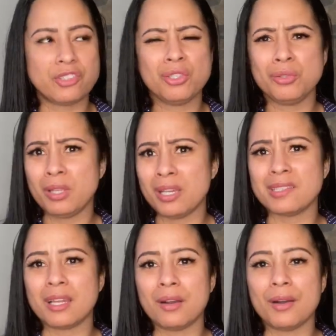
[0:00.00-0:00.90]
2 years
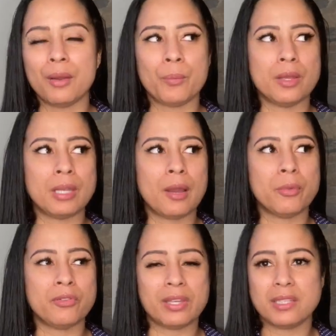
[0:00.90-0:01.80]
now, and we're now
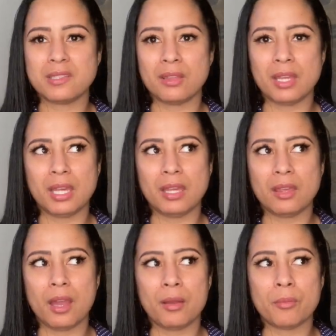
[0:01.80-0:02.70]
moving into the
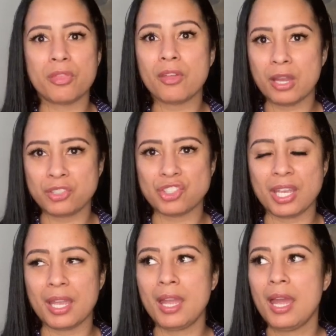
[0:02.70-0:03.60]
3rd
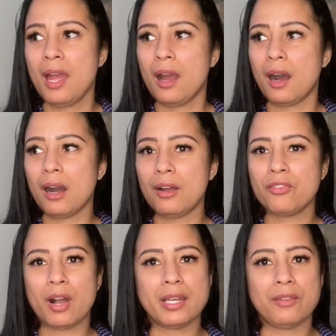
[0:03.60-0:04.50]
year of
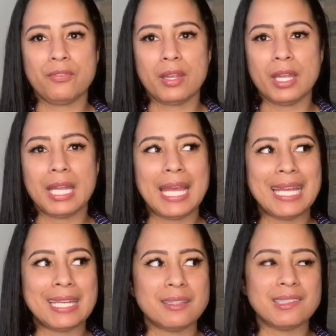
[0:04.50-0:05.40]
kind of
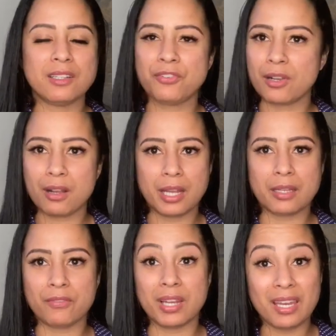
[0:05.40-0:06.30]
in a different kind
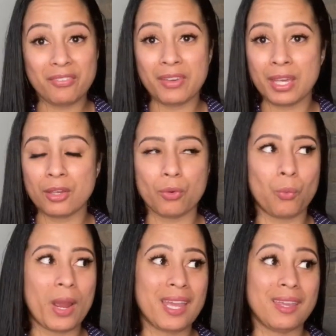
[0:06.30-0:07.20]
of living
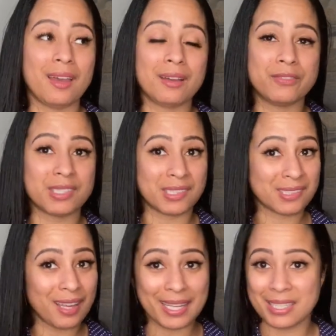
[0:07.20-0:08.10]
way of
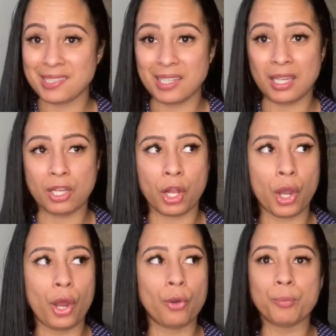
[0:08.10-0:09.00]
society,
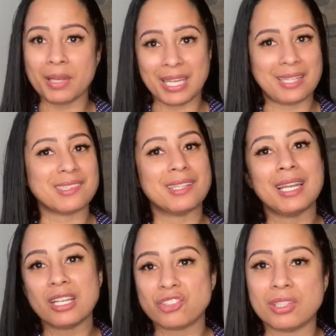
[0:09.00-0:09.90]
globally,
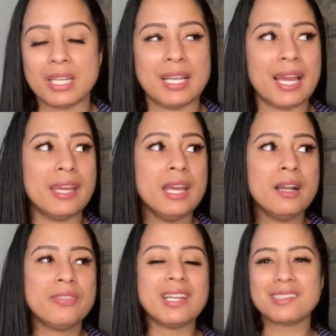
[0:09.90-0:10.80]
internationally. Like,
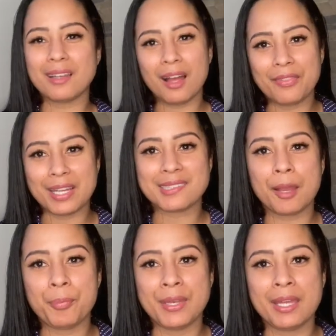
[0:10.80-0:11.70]
there's a lot that's
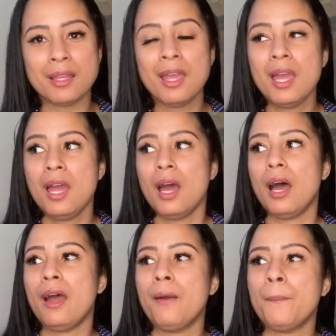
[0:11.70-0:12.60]
happening,
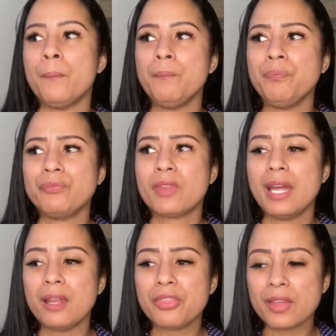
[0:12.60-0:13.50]
and
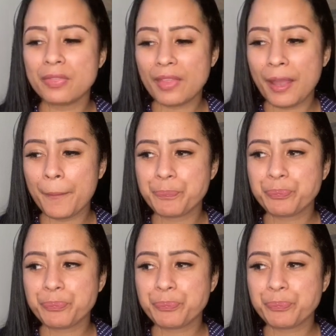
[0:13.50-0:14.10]
I think that